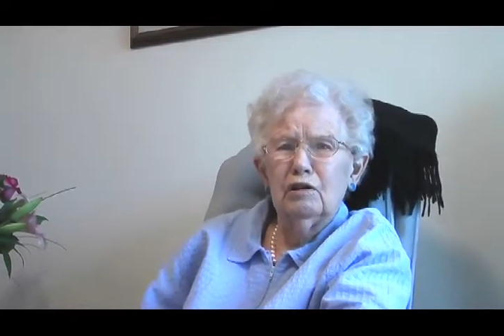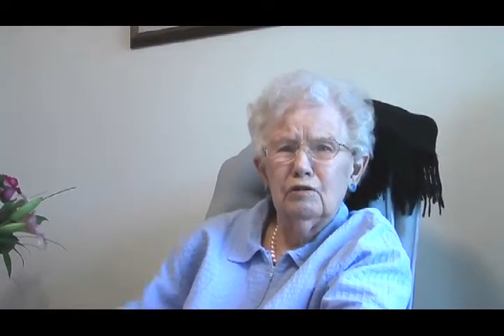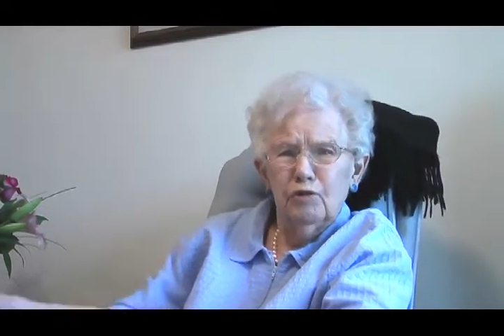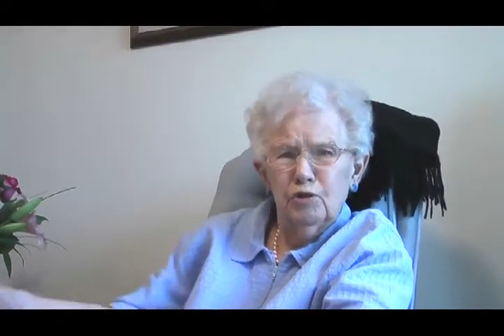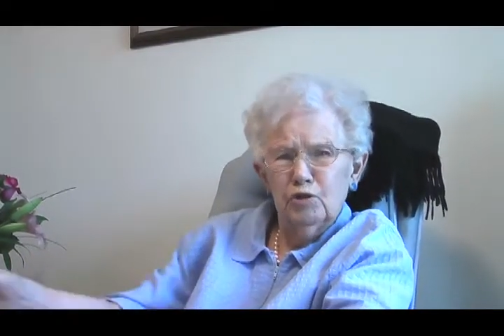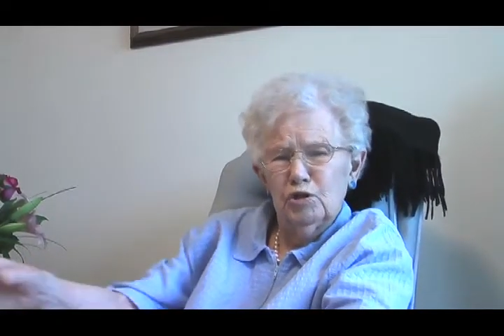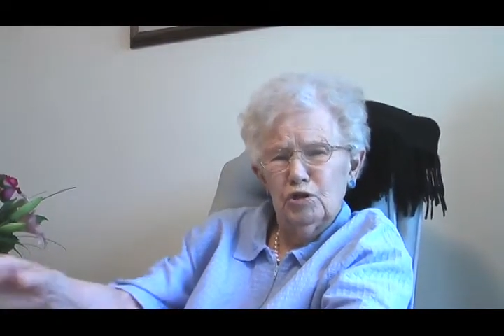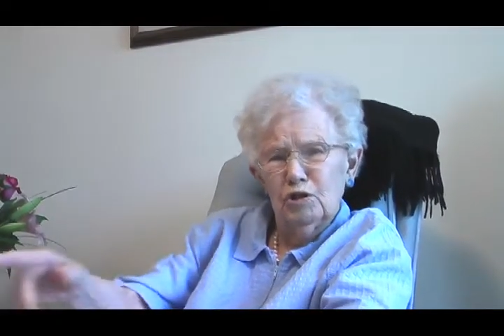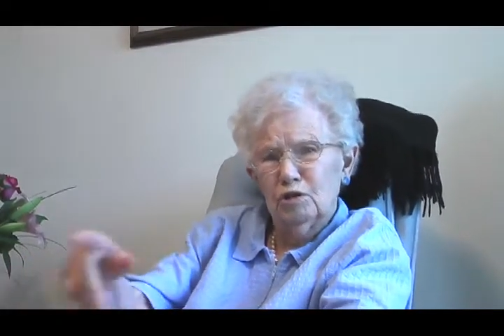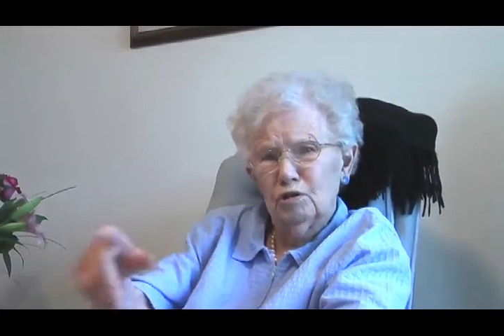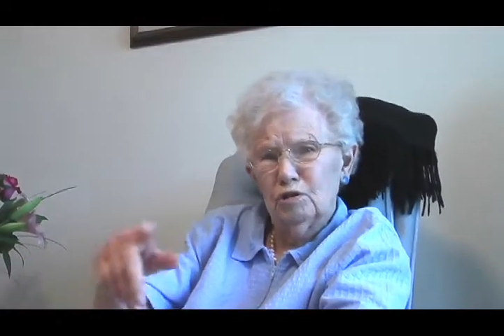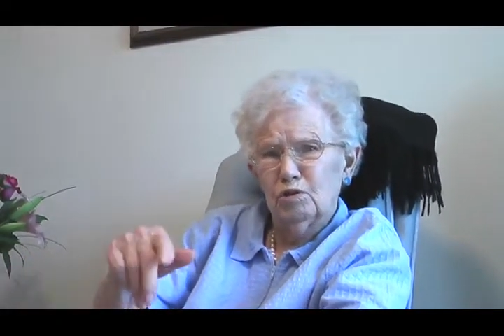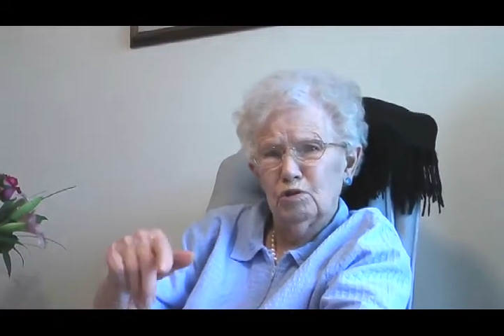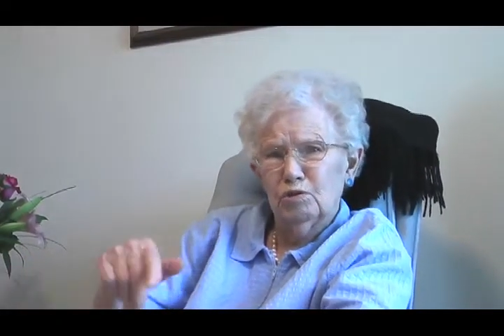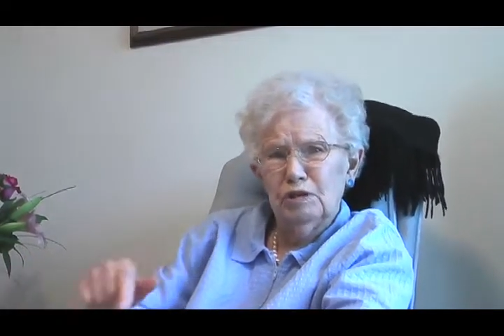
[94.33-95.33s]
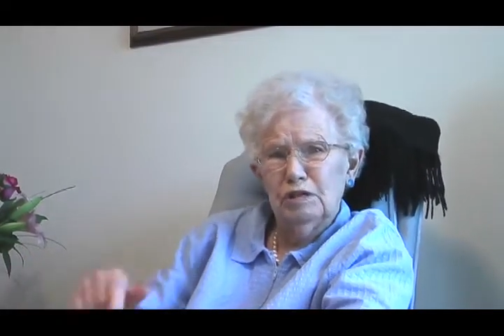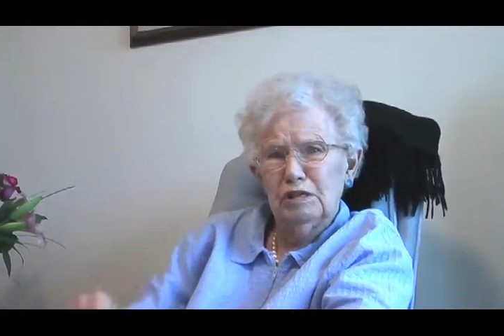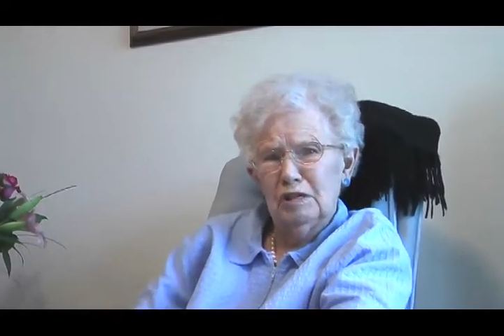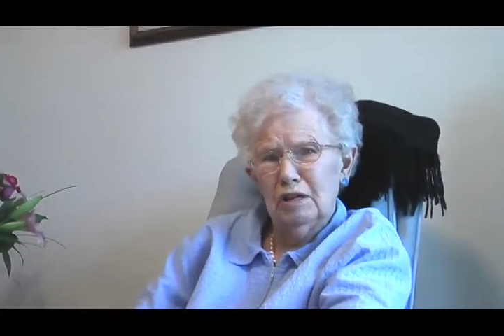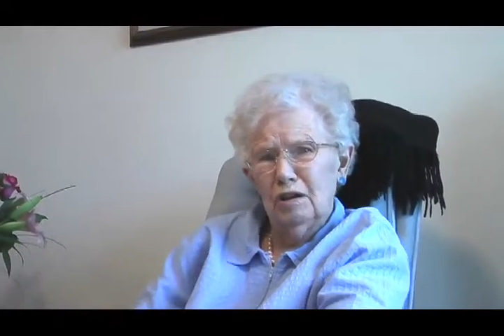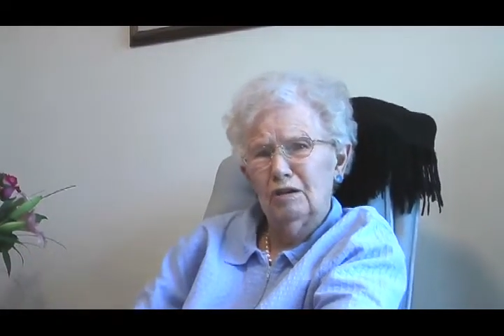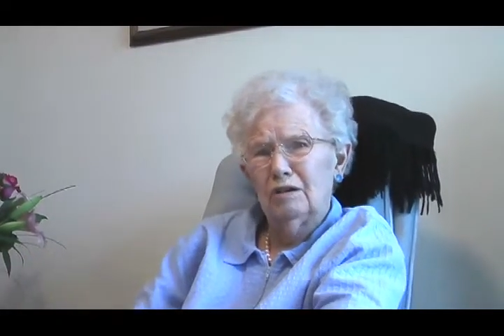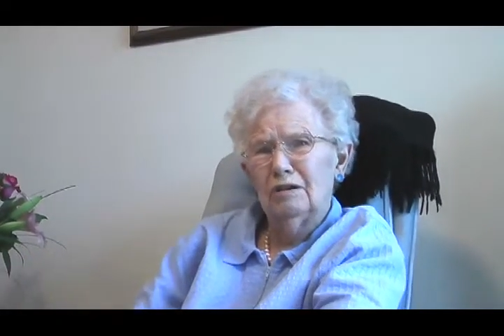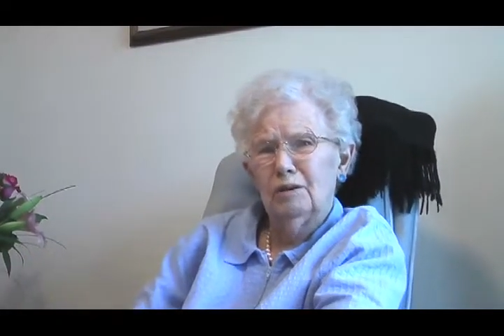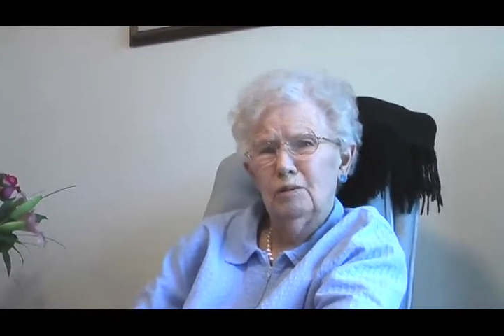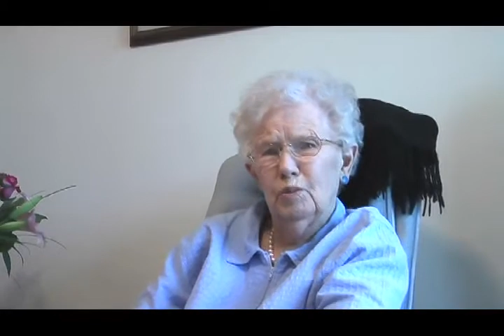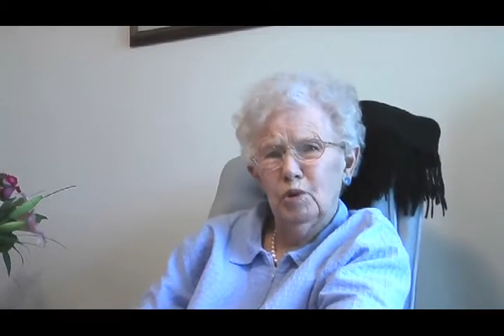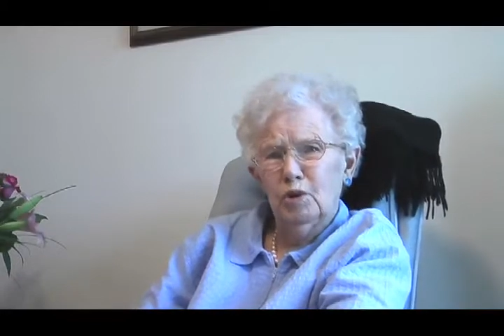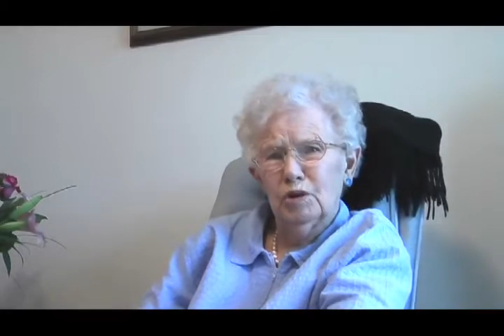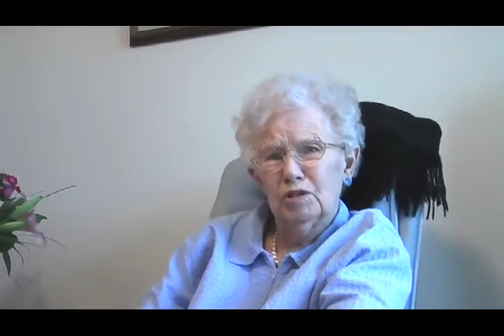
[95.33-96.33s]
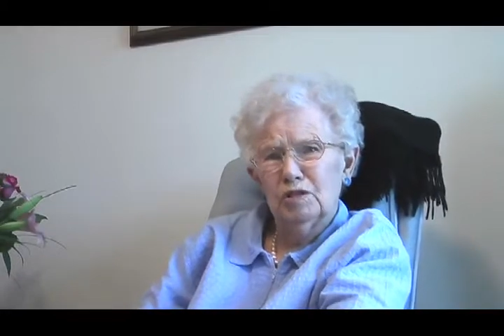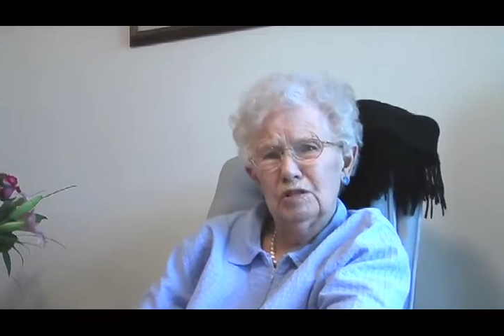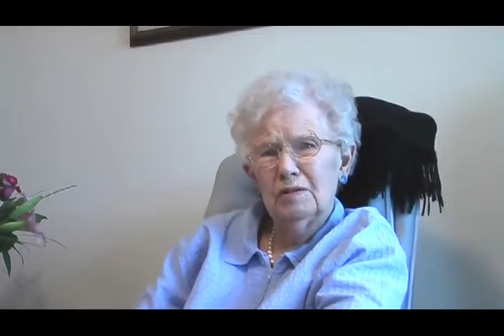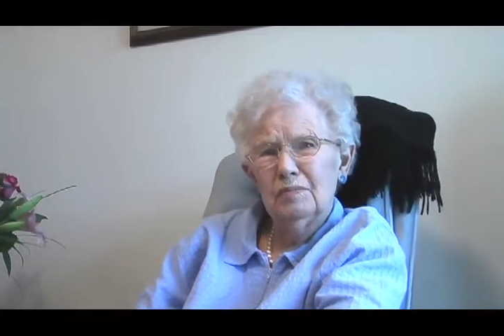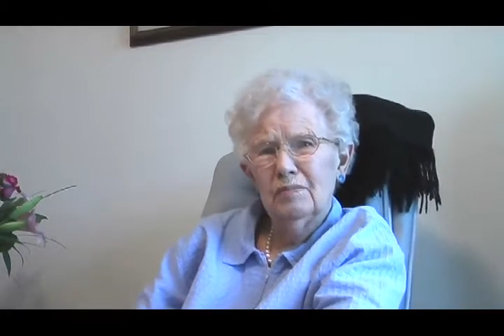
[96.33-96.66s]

first you get the trees out in the bush.